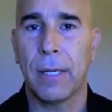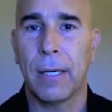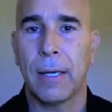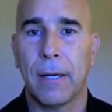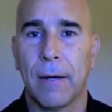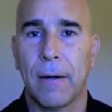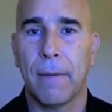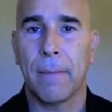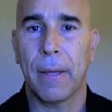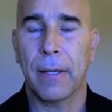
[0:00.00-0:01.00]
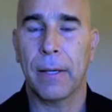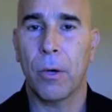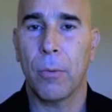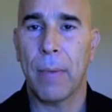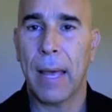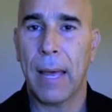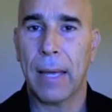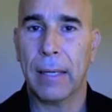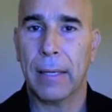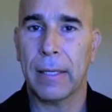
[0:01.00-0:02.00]
I can go
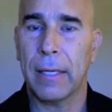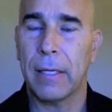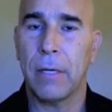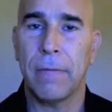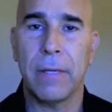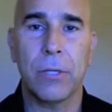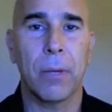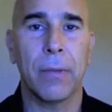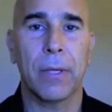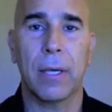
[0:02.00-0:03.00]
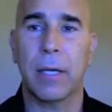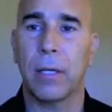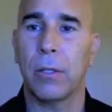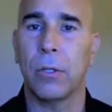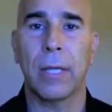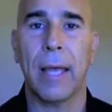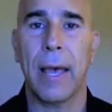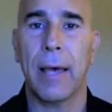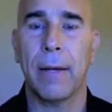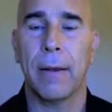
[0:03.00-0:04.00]
back at the end of each month and kind of look
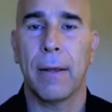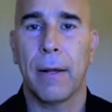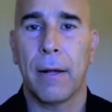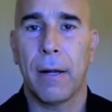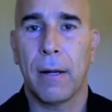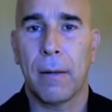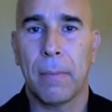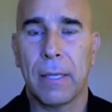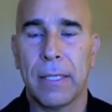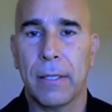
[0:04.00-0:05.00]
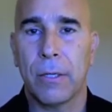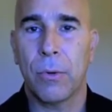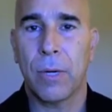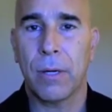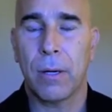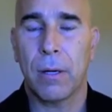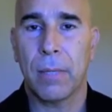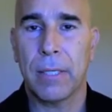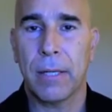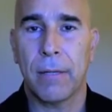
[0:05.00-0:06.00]
at my
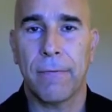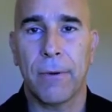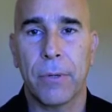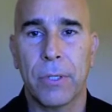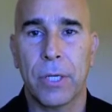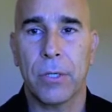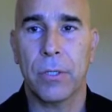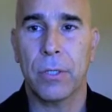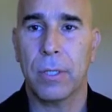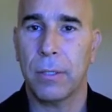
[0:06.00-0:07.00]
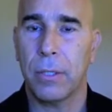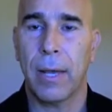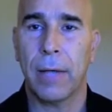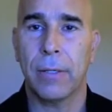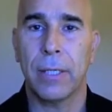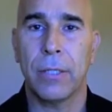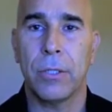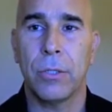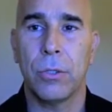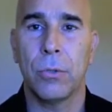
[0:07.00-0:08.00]
daily focus sessions. You know, how did I
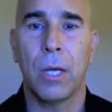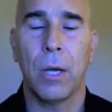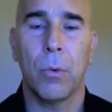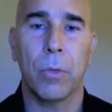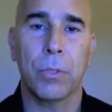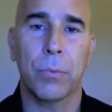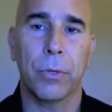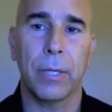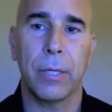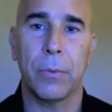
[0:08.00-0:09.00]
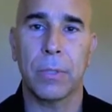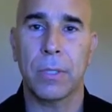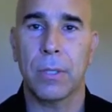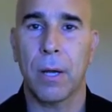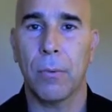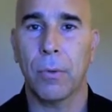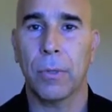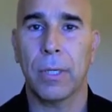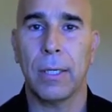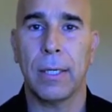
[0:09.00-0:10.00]
do? What's working? What's not
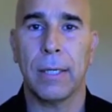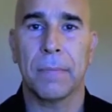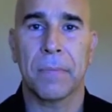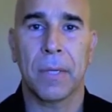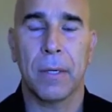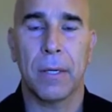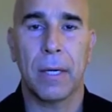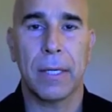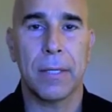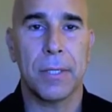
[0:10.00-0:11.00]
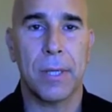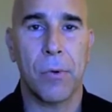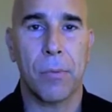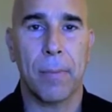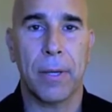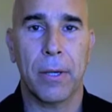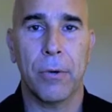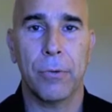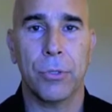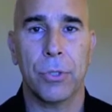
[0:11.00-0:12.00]
working? I can sit down with my
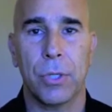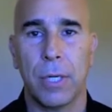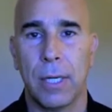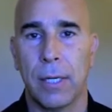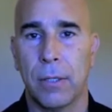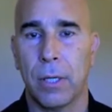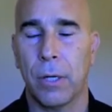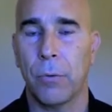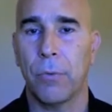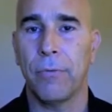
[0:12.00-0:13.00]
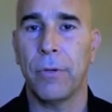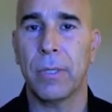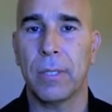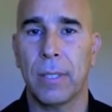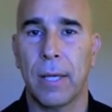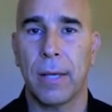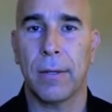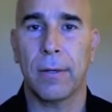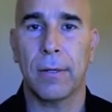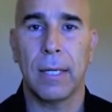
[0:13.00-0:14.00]
coach and review it
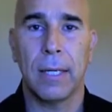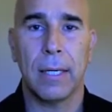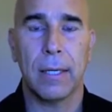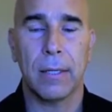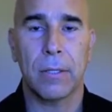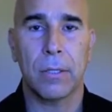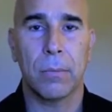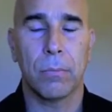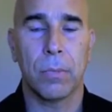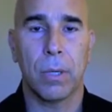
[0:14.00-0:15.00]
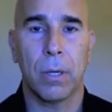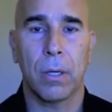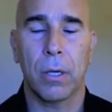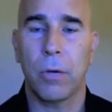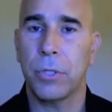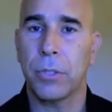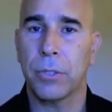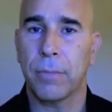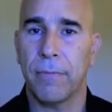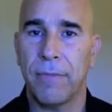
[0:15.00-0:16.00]
together and get some coaching or
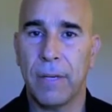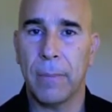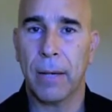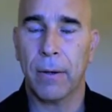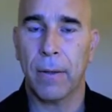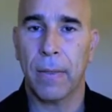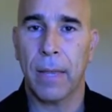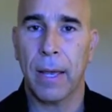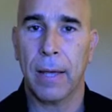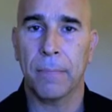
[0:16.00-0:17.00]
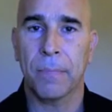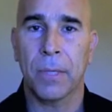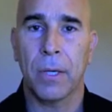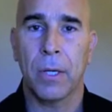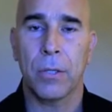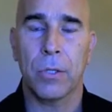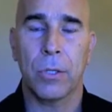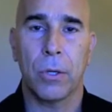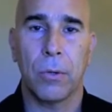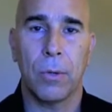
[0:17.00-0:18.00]
some feedback on that.
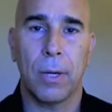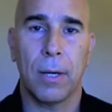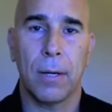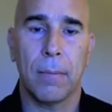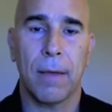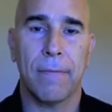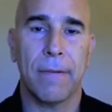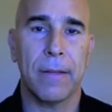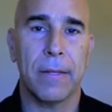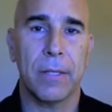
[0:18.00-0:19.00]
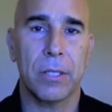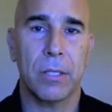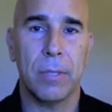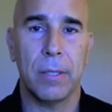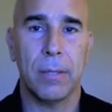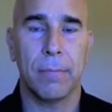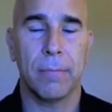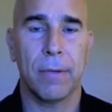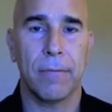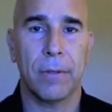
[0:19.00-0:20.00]
So I find this
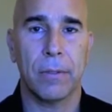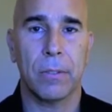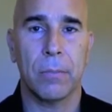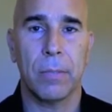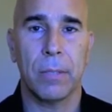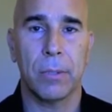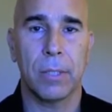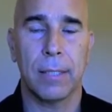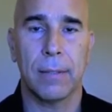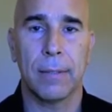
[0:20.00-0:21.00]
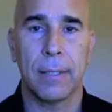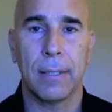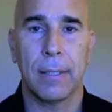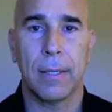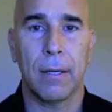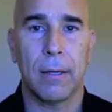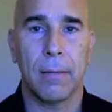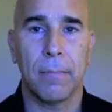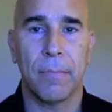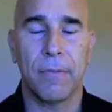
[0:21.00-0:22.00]
have found it to be a really
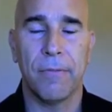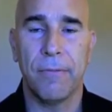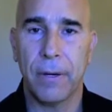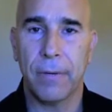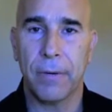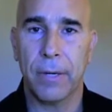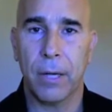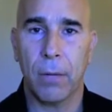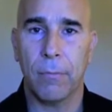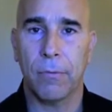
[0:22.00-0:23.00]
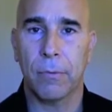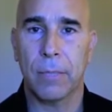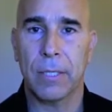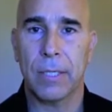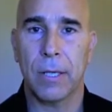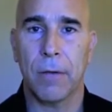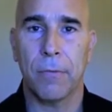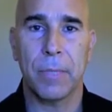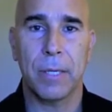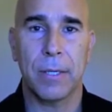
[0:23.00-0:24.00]
very, very helpful for
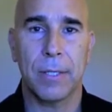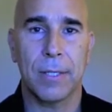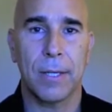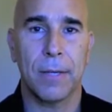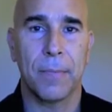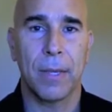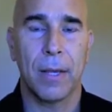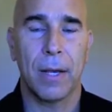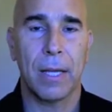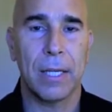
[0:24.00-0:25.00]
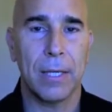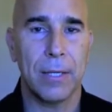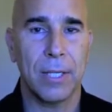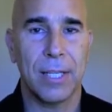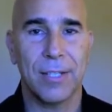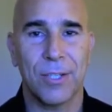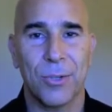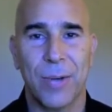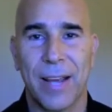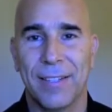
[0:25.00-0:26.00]
myself, because I could easily get
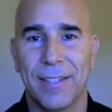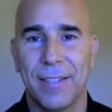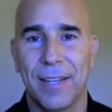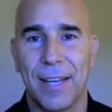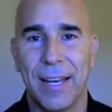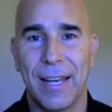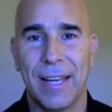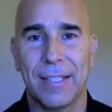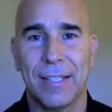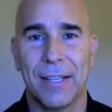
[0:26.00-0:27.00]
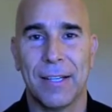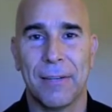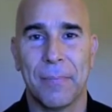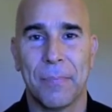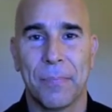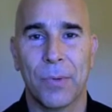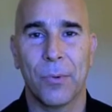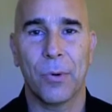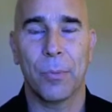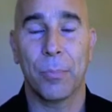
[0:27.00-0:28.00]
distracted and
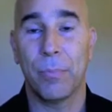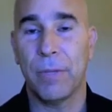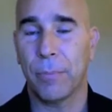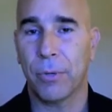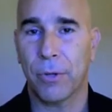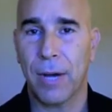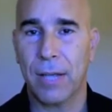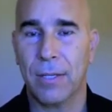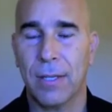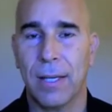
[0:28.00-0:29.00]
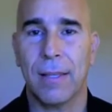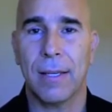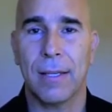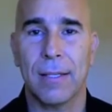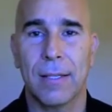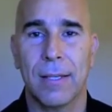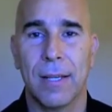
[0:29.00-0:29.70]
or even procrastinate things.